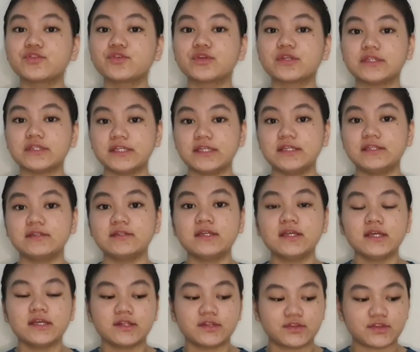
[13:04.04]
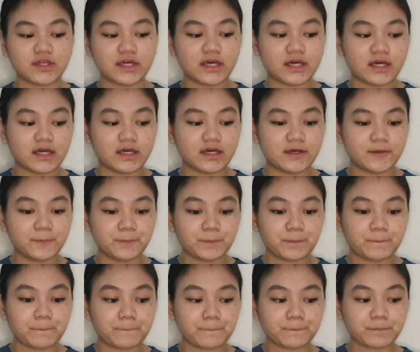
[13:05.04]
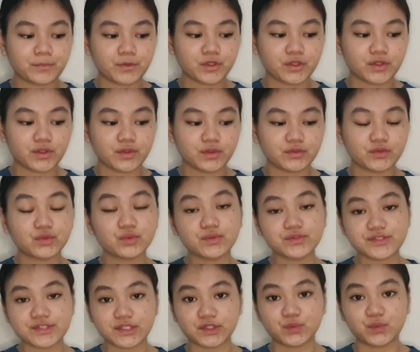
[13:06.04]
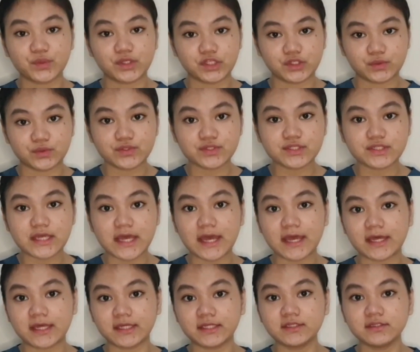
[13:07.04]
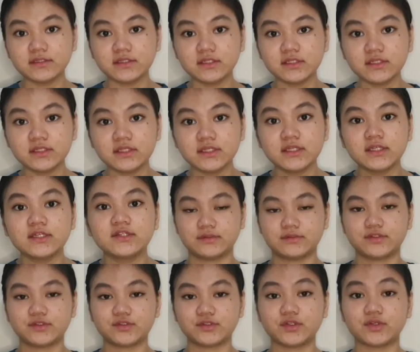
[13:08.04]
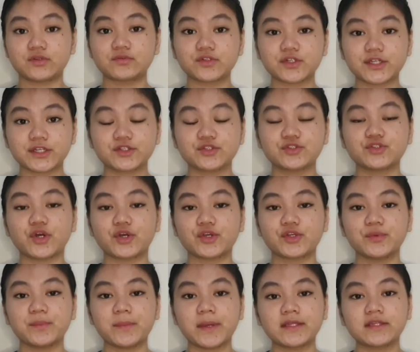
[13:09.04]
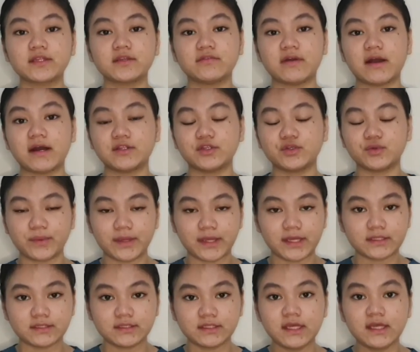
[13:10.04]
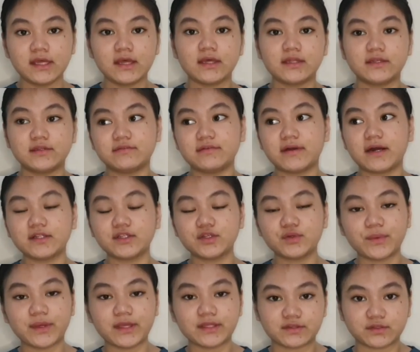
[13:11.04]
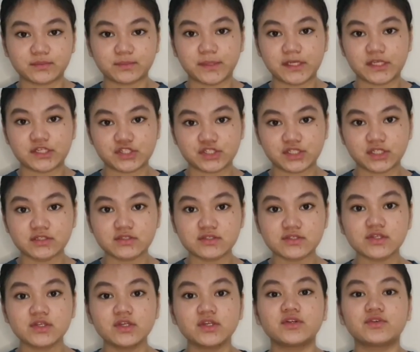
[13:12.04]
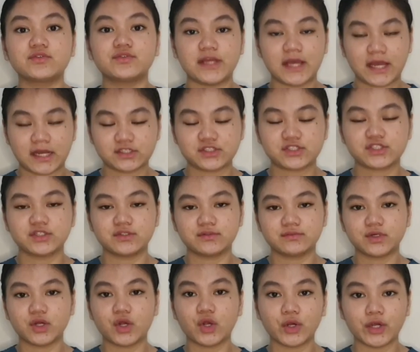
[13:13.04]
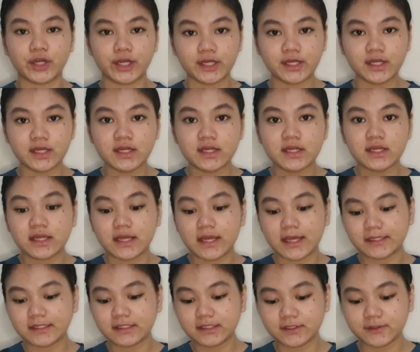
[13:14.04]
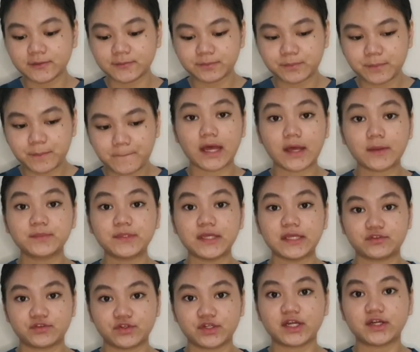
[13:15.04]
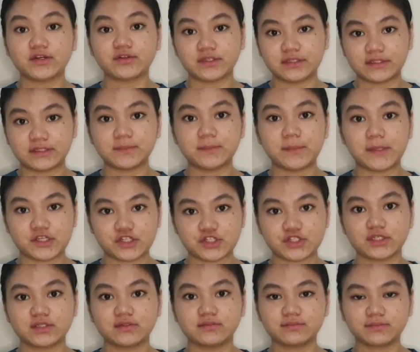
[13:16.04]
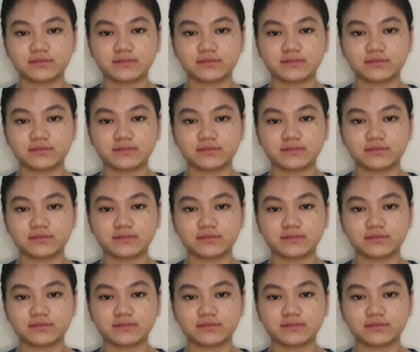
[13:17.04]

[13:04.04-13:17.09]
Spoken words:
to clean the tools that we use, and don't forget to document, evaluate the patient's reaction or any update regarding the patient.